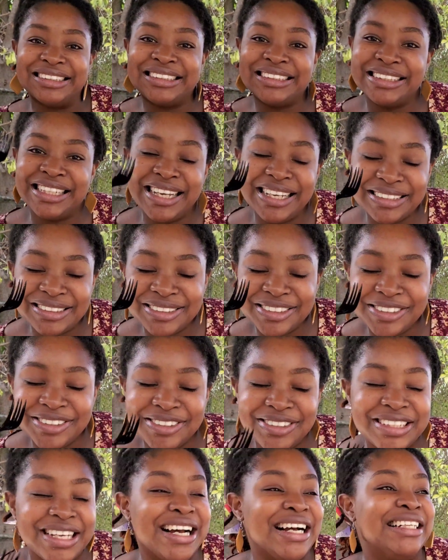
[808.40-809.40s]
So stay
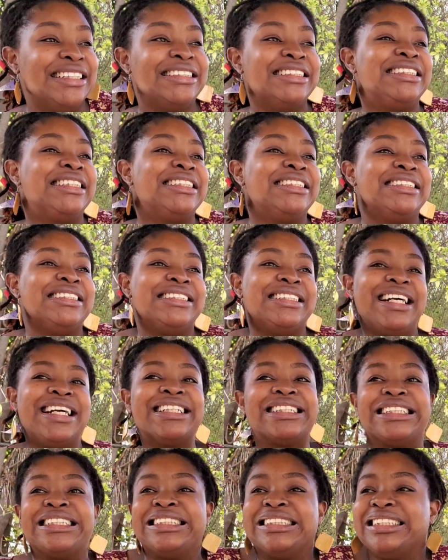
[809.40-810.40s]
tuned until
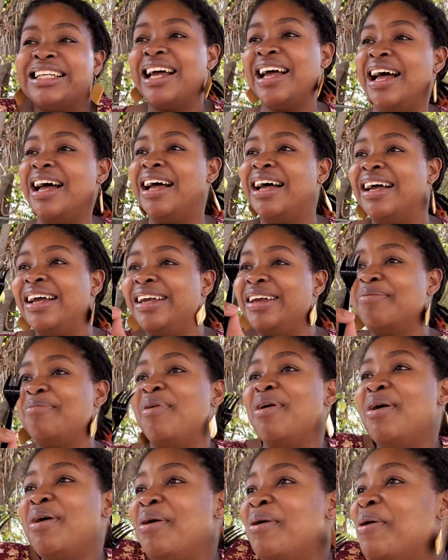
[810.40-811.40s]
next
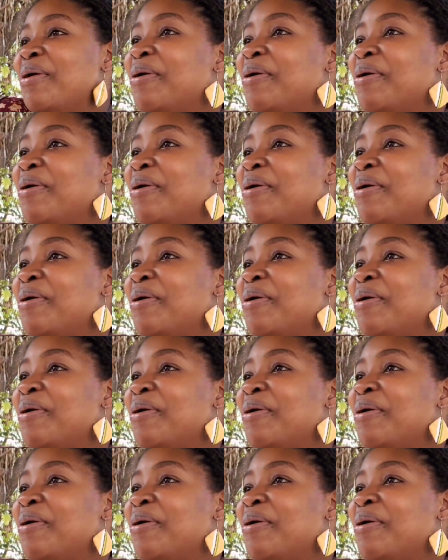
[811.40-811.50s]
time.